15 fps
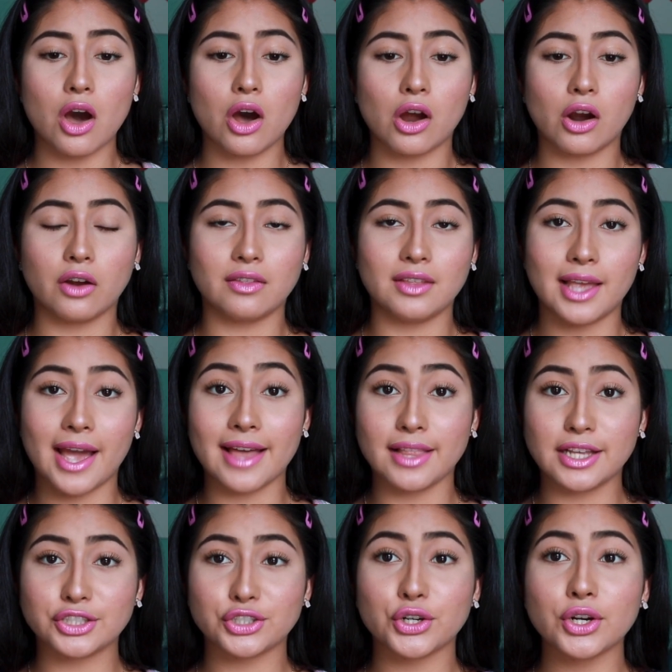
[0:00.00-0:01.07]
are the
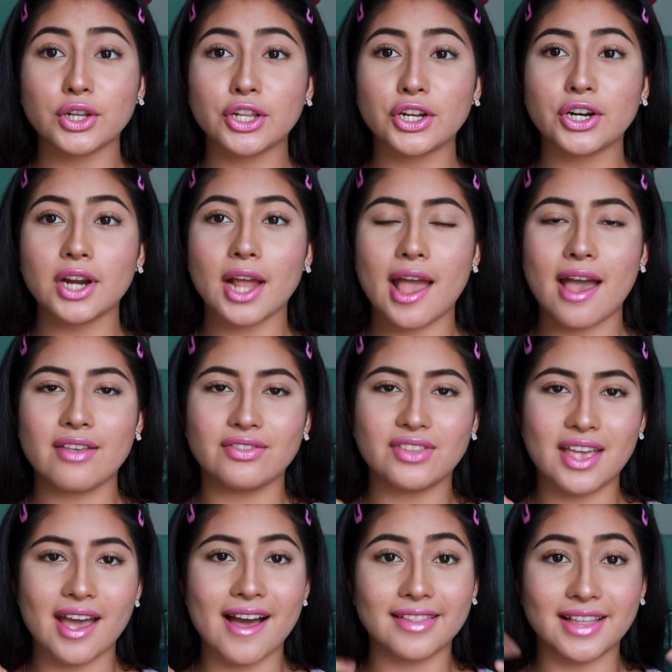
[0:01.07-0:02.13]
eyelash curler and
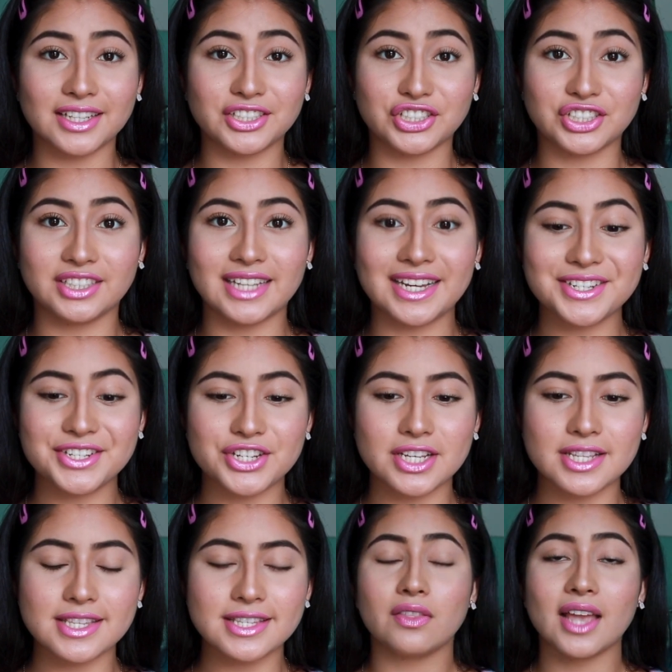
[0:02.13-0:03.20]
the eyelash extensions.